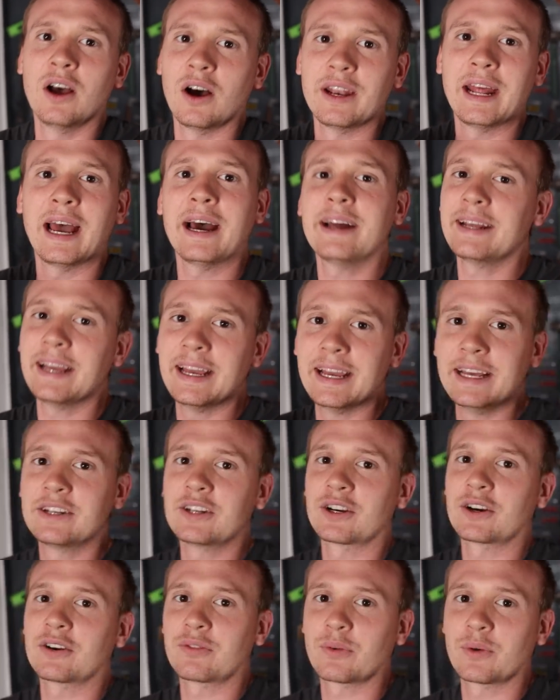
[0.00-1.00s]
on how to
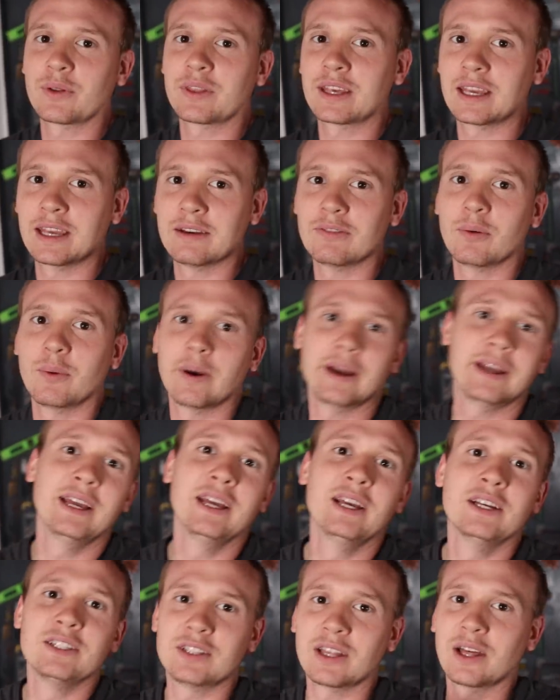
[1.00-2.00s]
enter for the giveaway
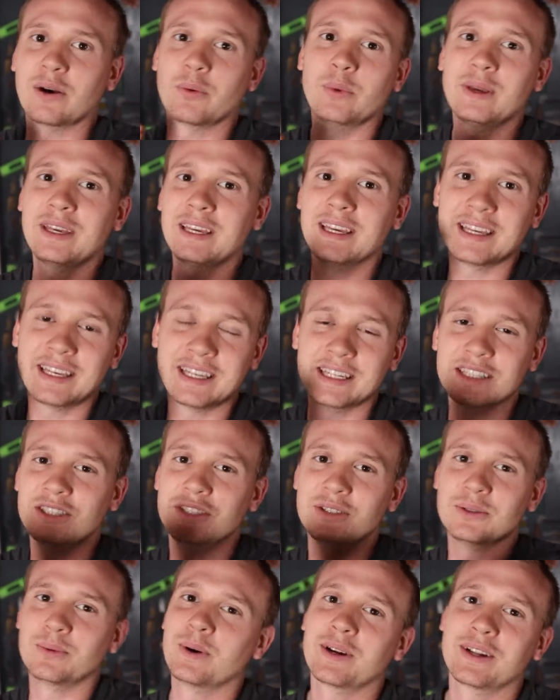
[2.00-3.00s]
so that we can
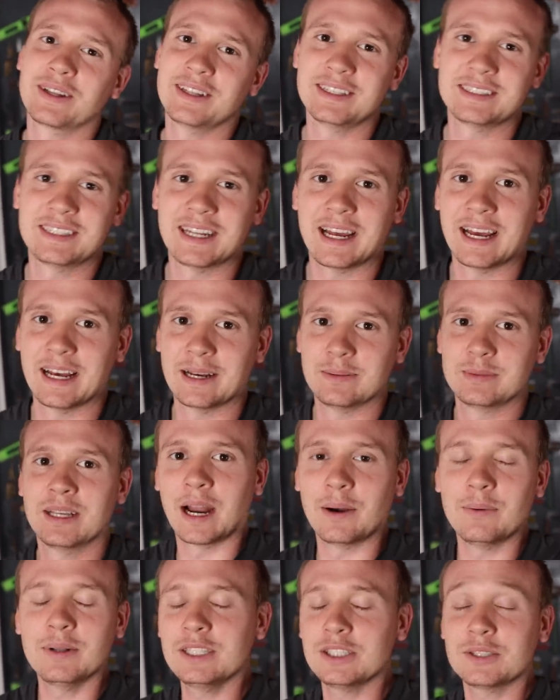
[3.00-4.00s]
get you one of these tabs.
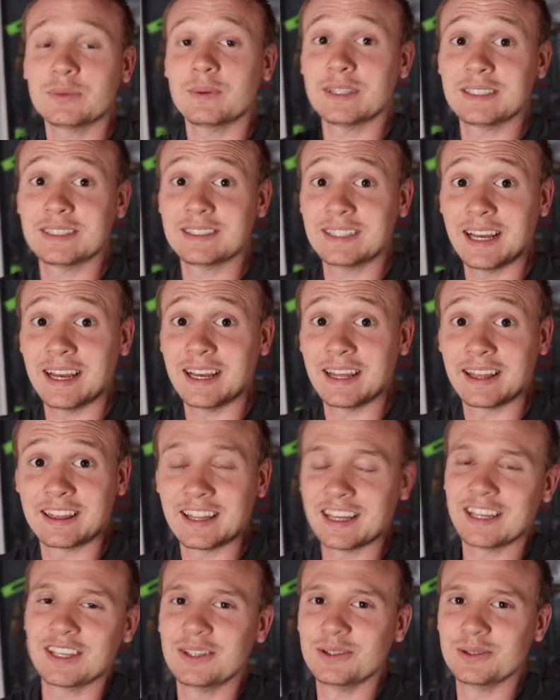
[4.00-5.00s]
I really just want to say
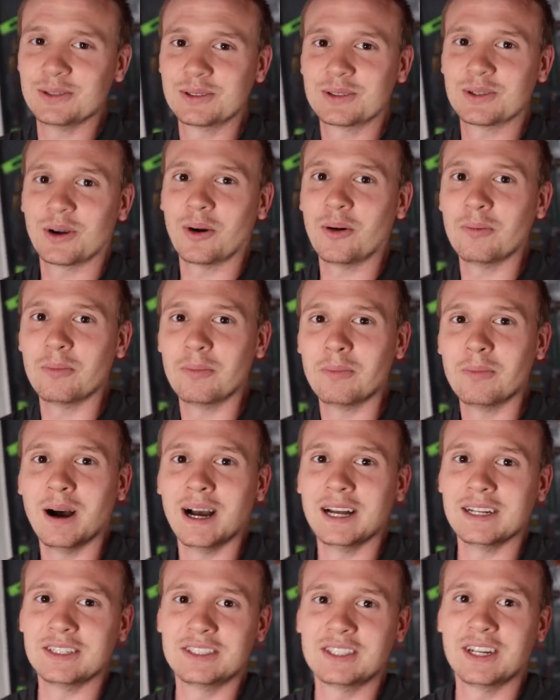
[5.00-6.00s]
thank you so
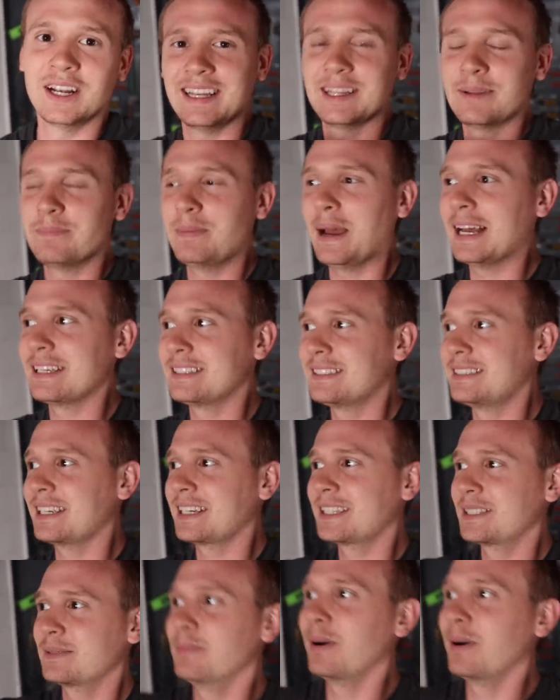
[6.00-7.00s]
much. In the past 6